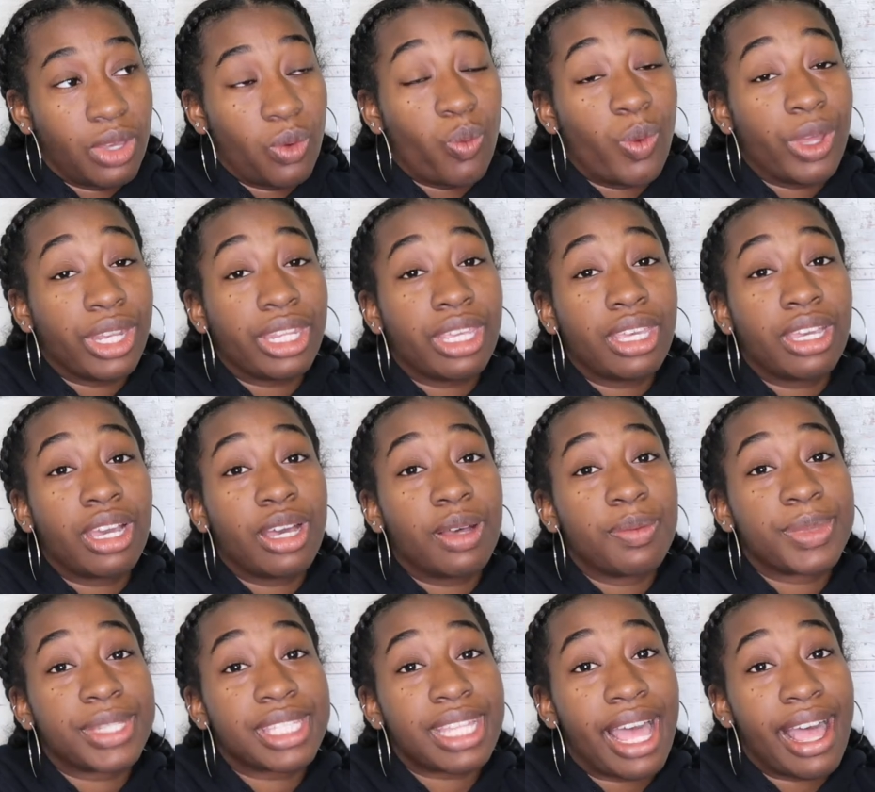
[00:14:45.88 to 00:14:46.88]
when he
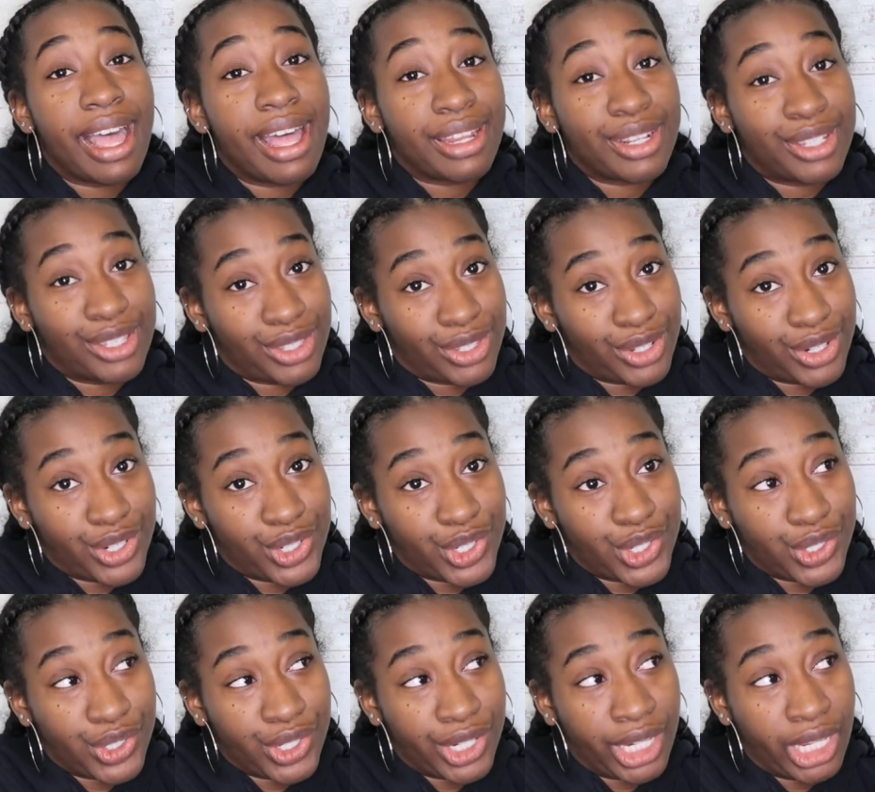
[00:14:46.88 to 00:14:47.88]
comes out of
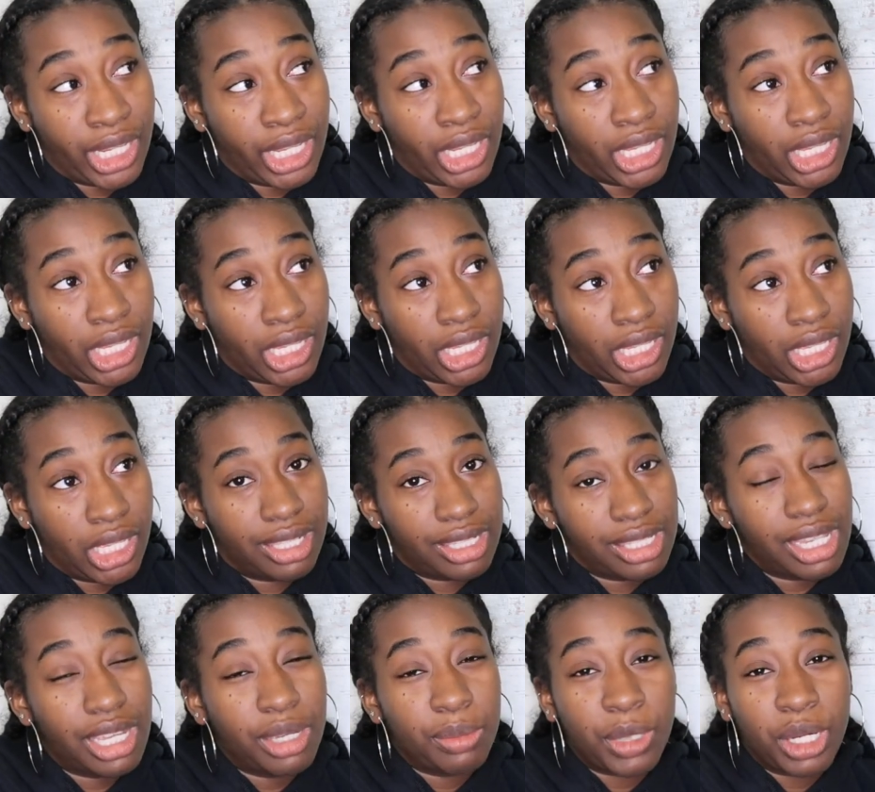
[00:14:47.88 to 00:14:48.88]
surgery
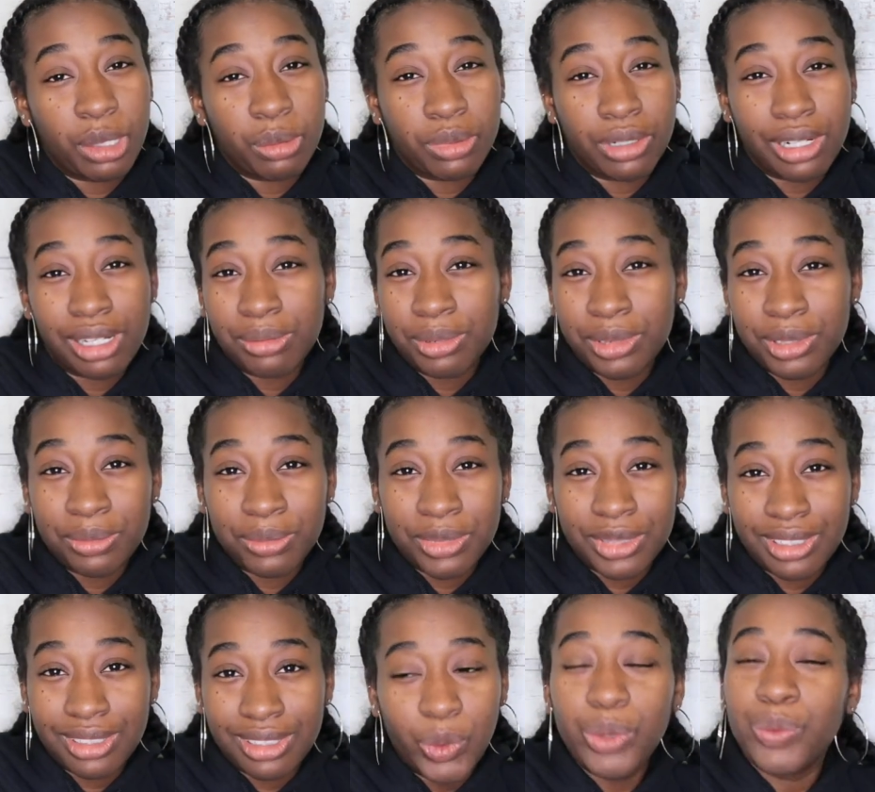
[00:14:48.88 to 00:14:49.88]
talk about problems
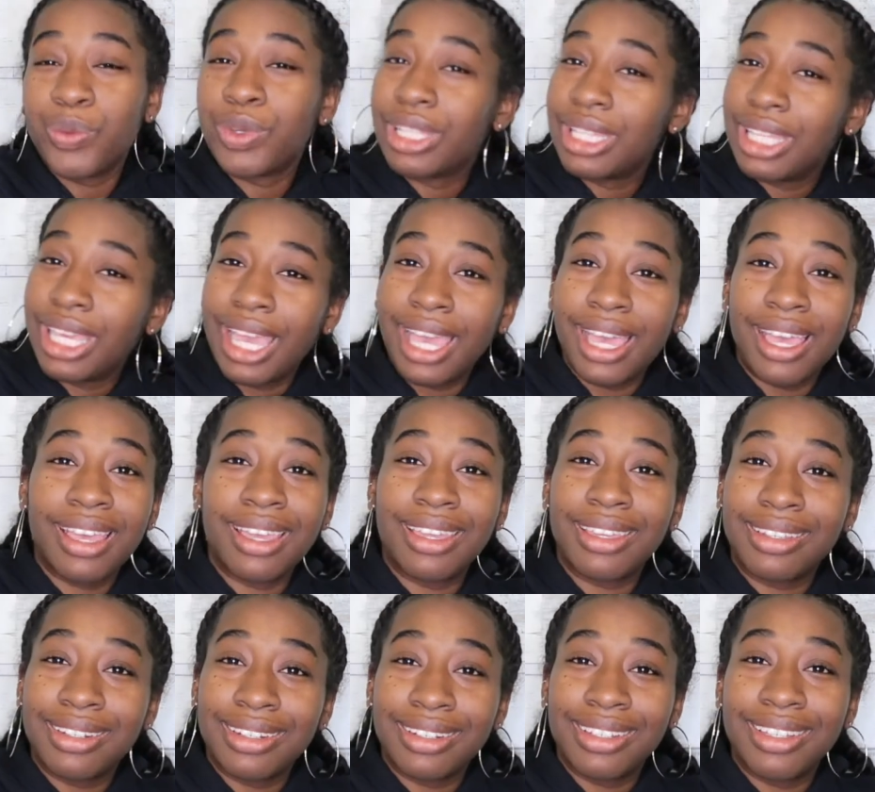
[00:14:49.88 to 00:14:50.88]
we really
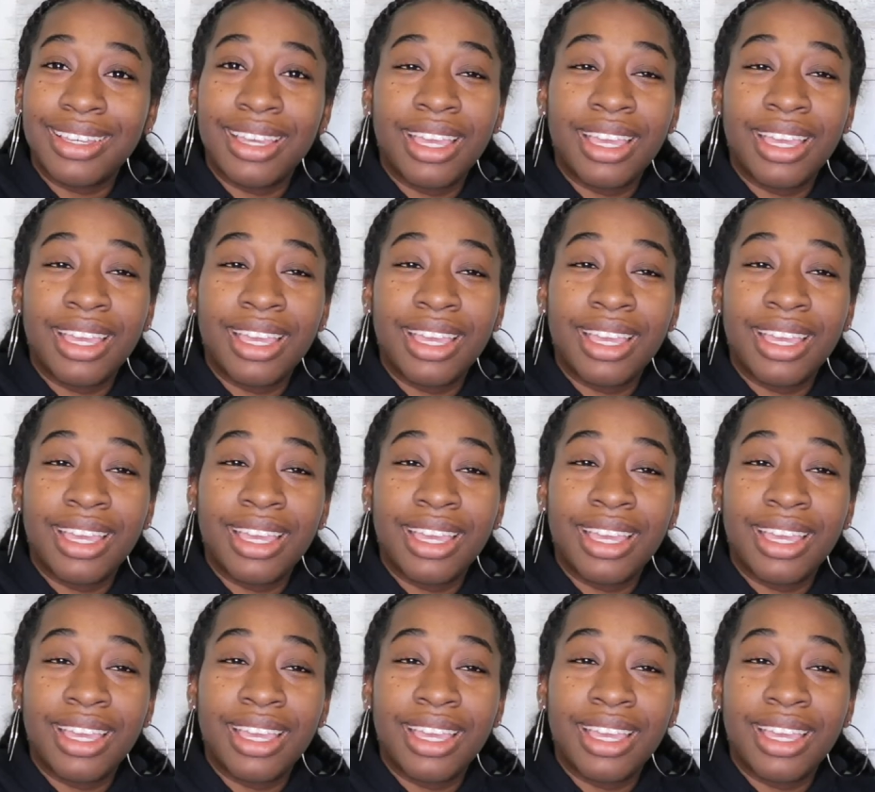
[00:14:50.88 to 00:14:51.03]
had